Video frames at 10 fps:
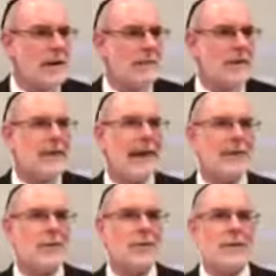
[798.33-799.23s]
But
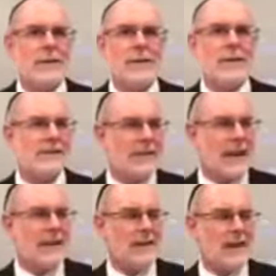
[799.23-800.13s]
yet the real, the
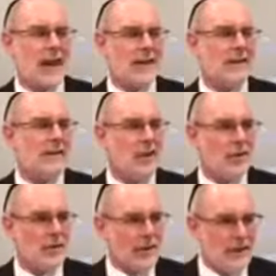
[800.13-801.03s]
second light,
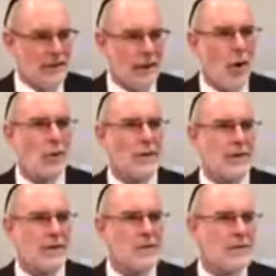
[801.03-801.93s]
called the light of
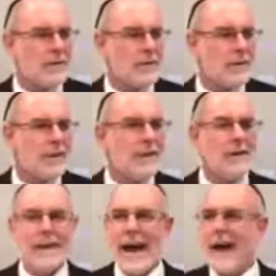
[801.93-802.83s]
holiness,
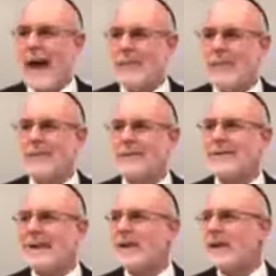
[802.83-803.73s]
that happened on
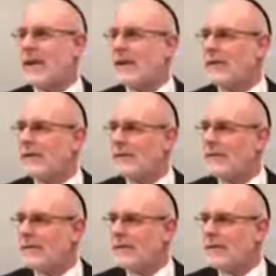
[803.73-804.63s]
Seder night.
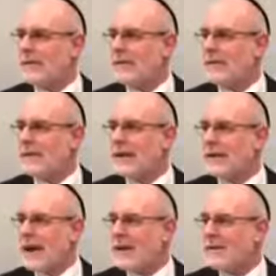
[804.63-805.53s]

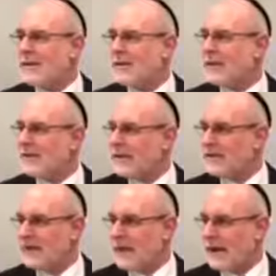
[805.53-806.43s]
Seder night is such a
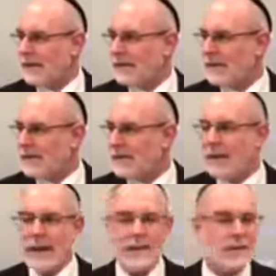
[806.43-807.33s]
Gavaltic night. The
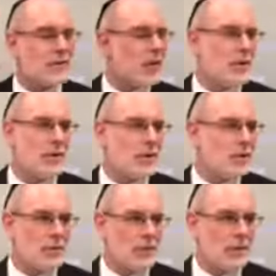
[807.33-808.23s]
lights are so
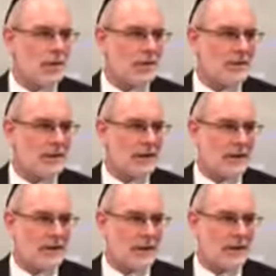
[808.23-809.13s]
huge on
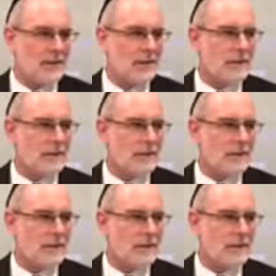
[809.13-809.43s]
Seder night.